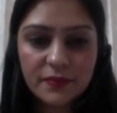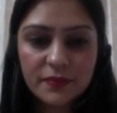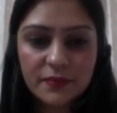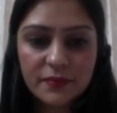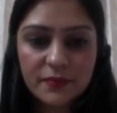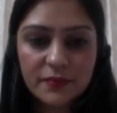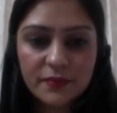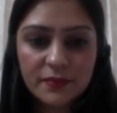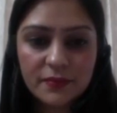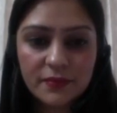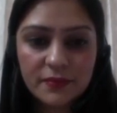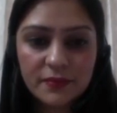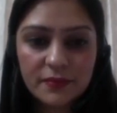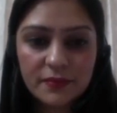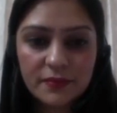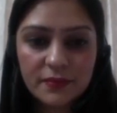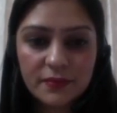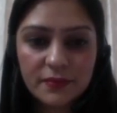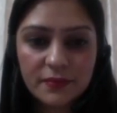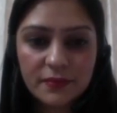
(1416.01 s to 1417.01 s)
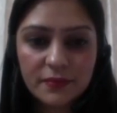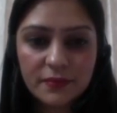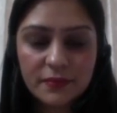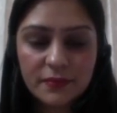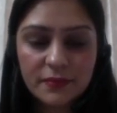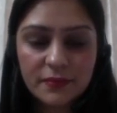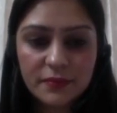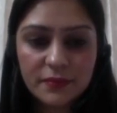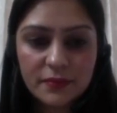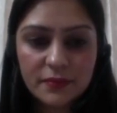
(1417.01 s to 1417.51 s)

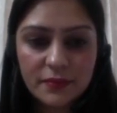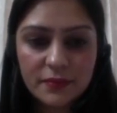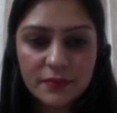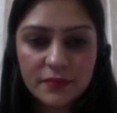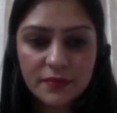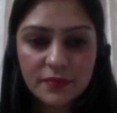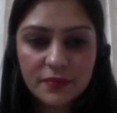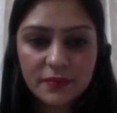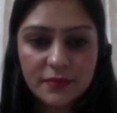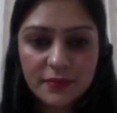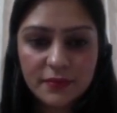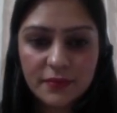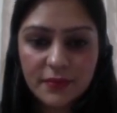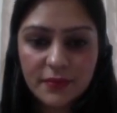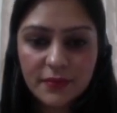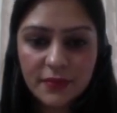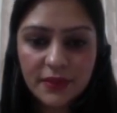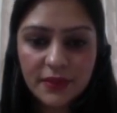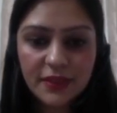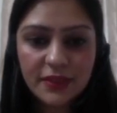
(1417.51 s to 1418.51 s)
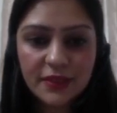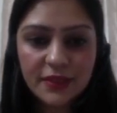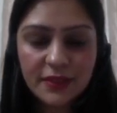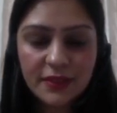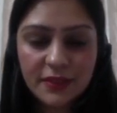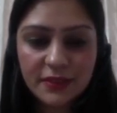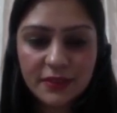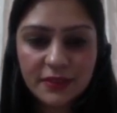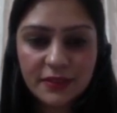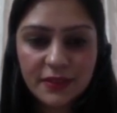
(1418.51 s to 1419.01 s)

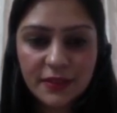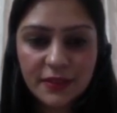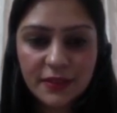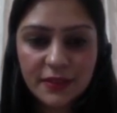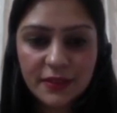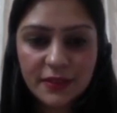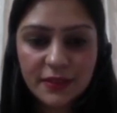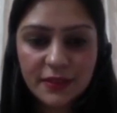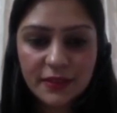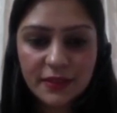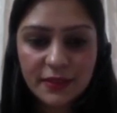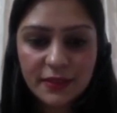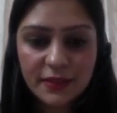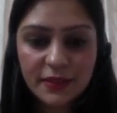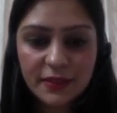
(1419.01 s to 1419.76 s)
No words are spoken by the person on screen.